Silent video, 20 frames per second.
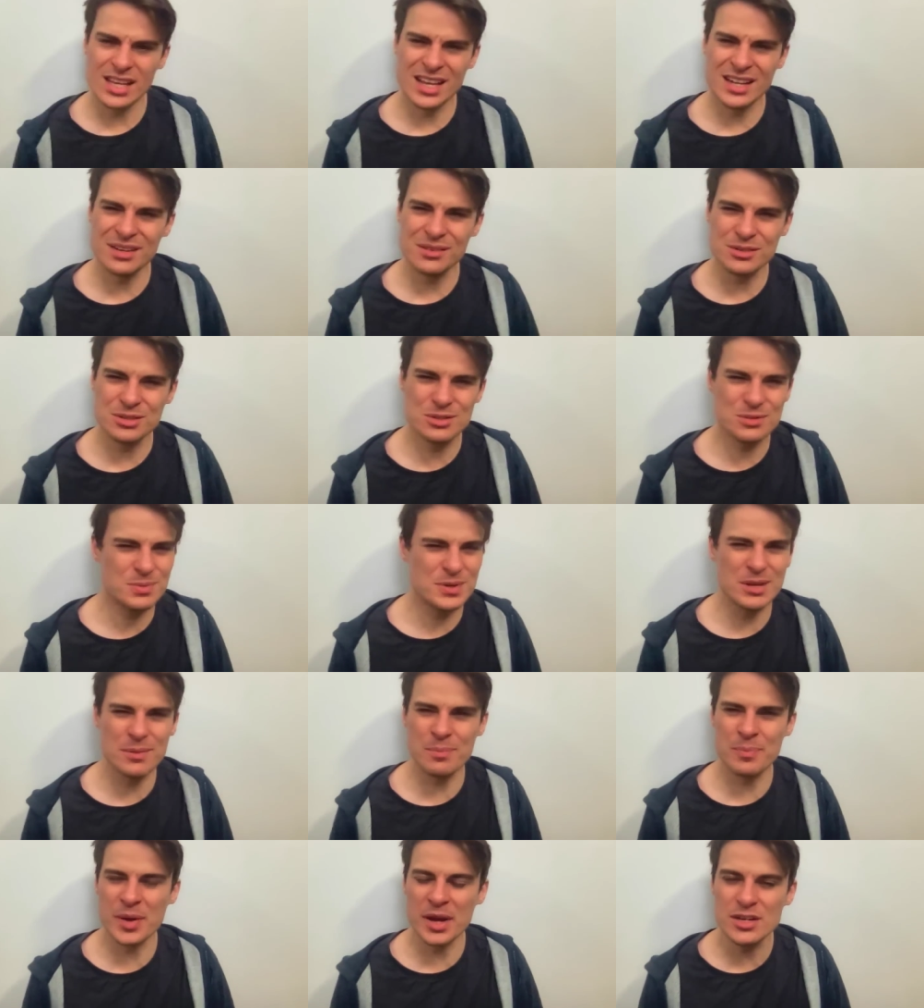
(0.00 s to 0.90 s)
and it would just be
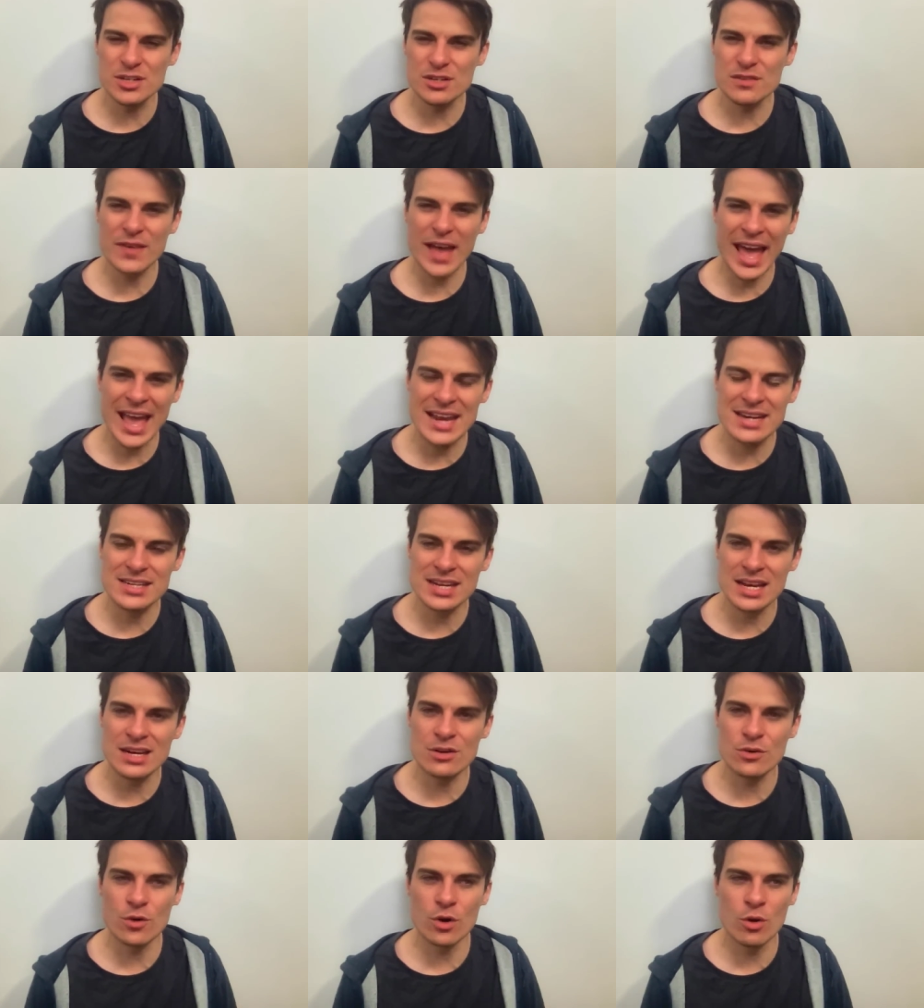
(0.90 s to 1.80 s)
a bunch of
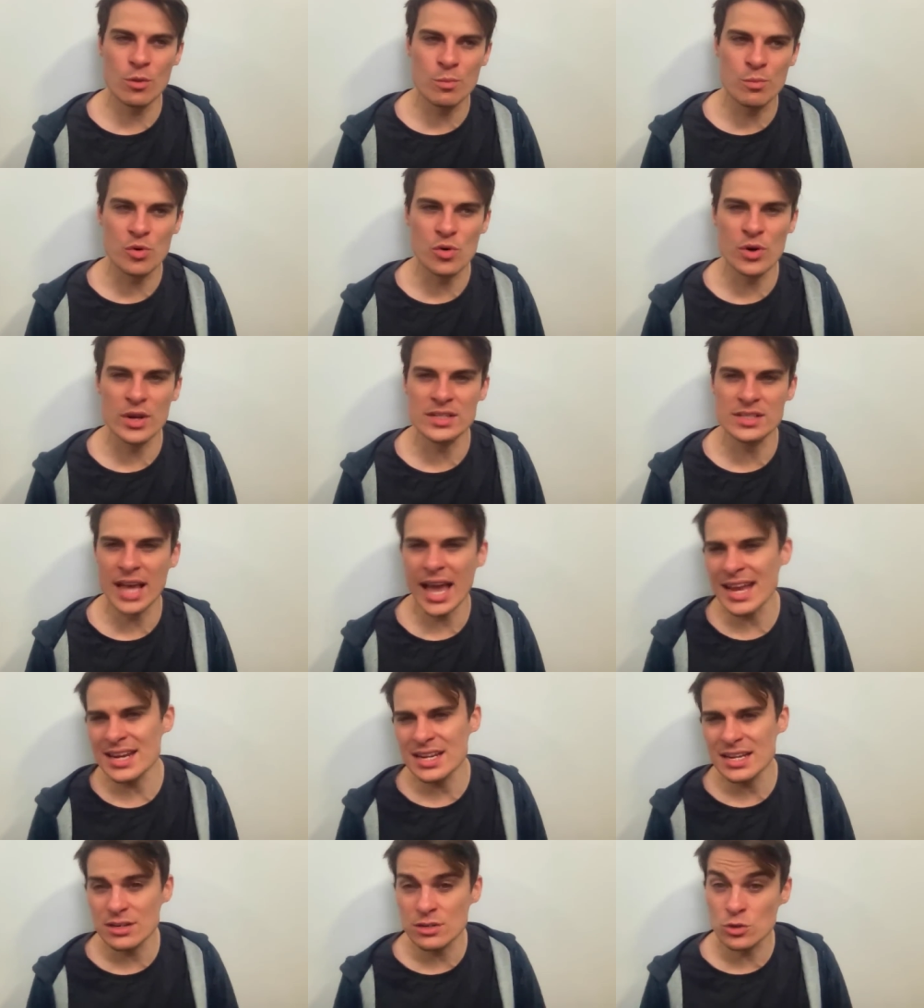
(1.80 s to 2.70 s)
18 year old boys,
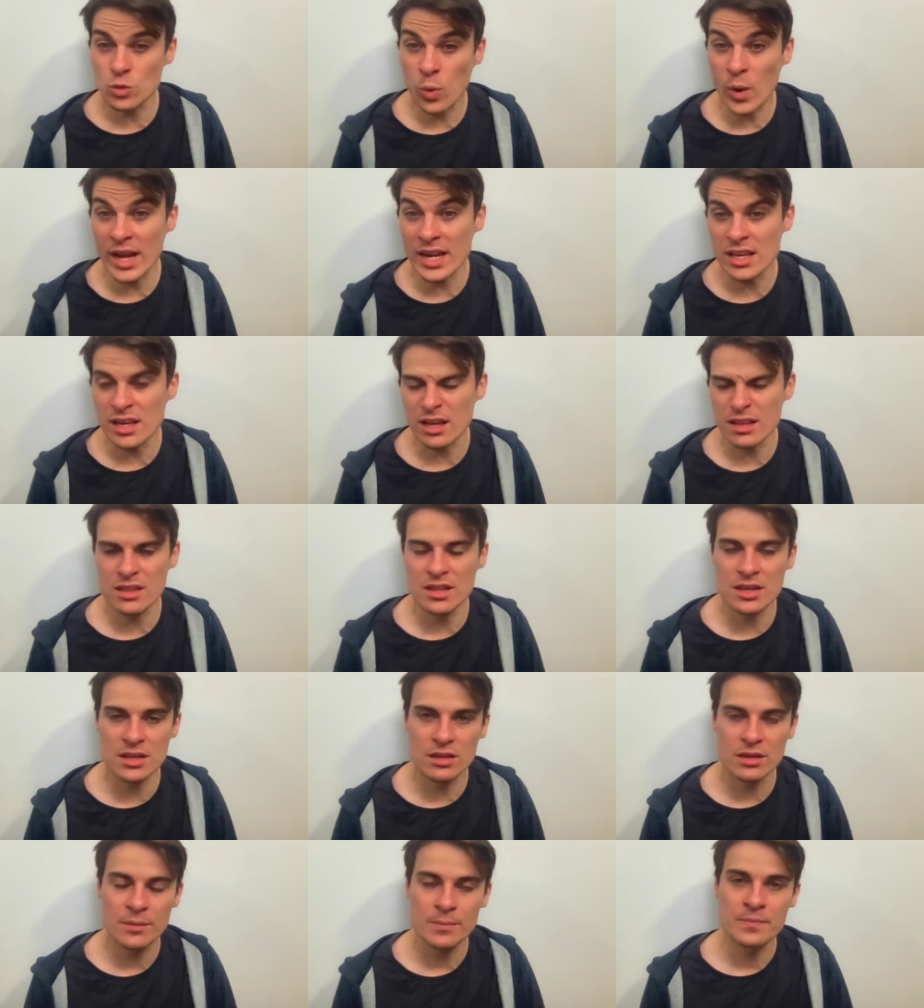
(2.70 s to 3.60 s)
18 to 20, I
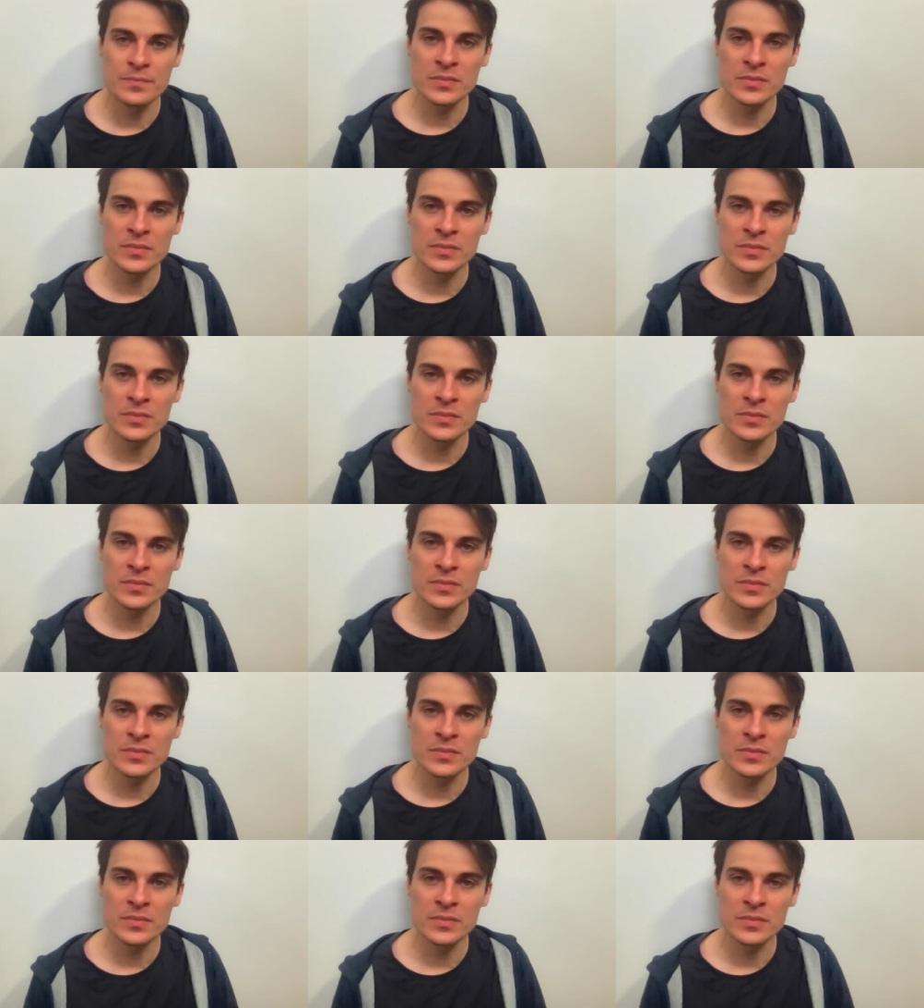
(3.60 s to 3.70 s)
think.